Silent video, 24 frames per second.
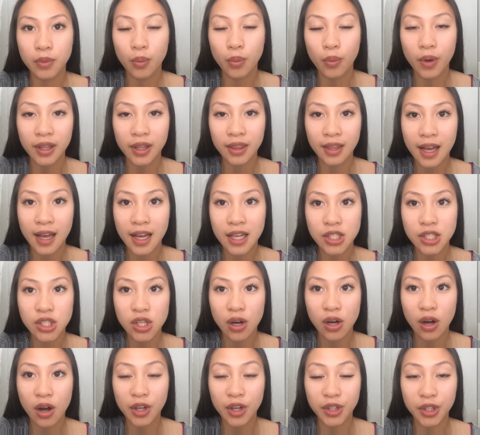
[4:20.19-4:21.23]
one lash
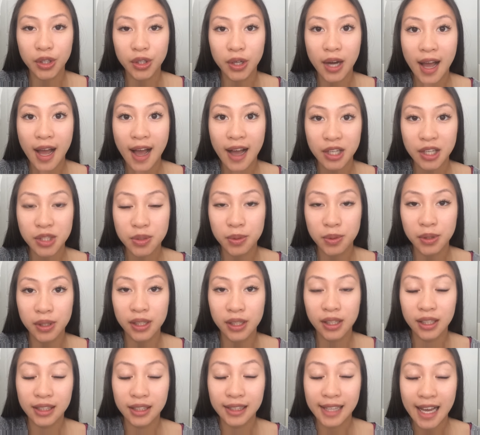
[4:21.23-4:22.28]
on your
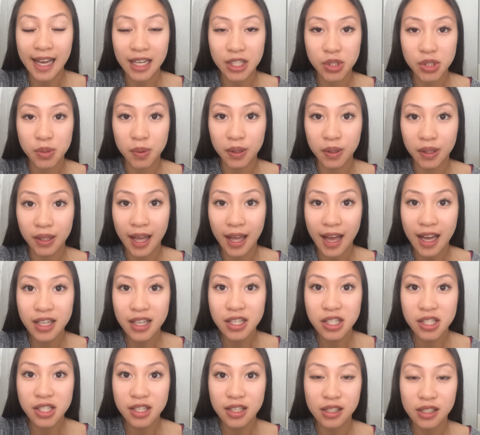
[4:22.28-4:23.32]
actual natural
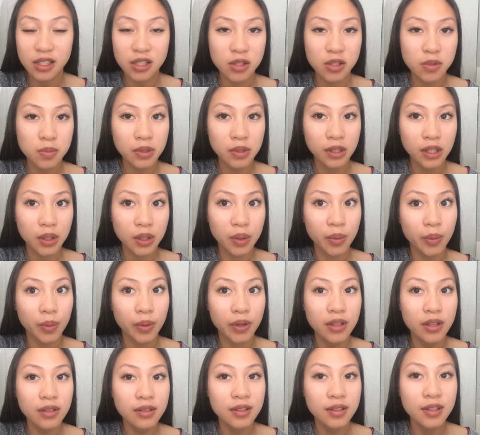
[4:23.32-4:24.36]
lash, and it's really
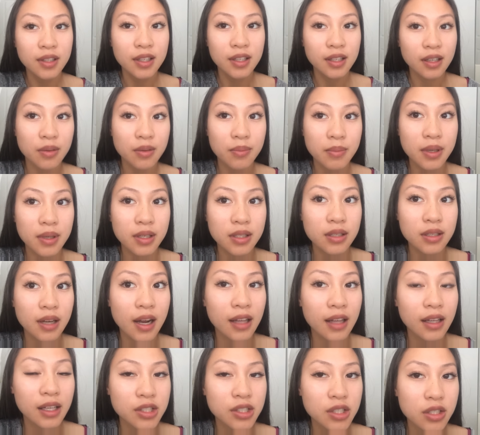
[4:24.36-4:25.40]
cool. It makes your
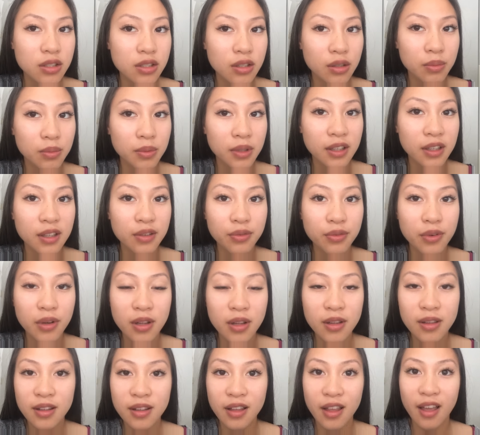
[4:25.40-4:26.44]
eyelashes look really
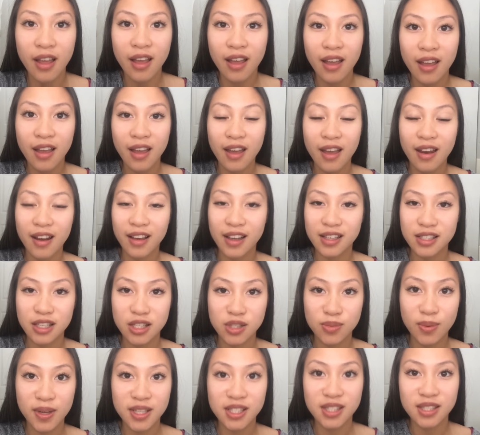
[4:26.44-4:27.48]
full. I guess
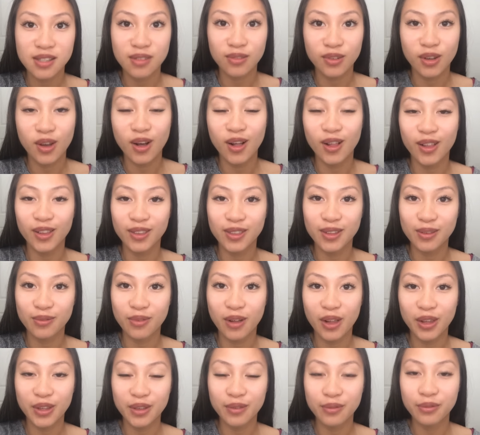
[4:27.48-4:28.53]
that's why it's called the
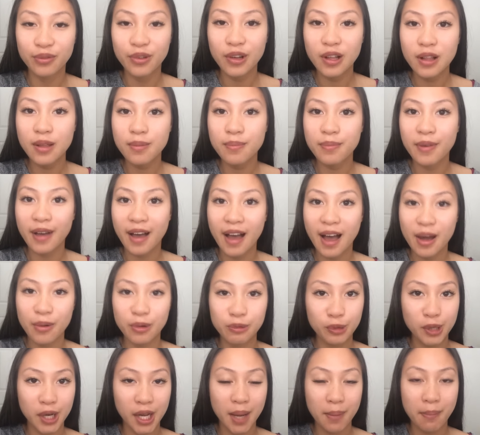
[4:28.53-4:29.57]
volume full, but I
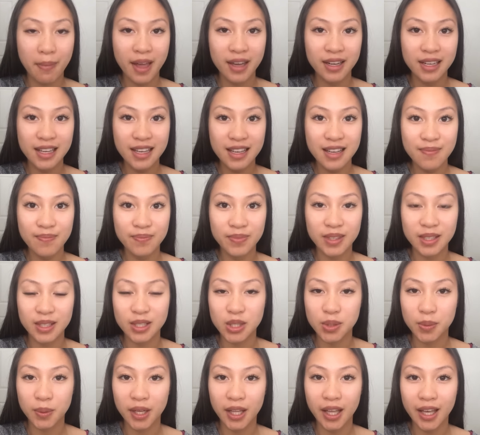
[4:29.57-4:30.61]
would recommend it, and
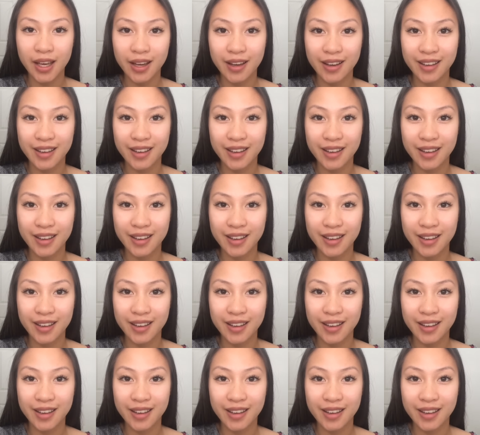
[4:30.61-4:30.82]
it's really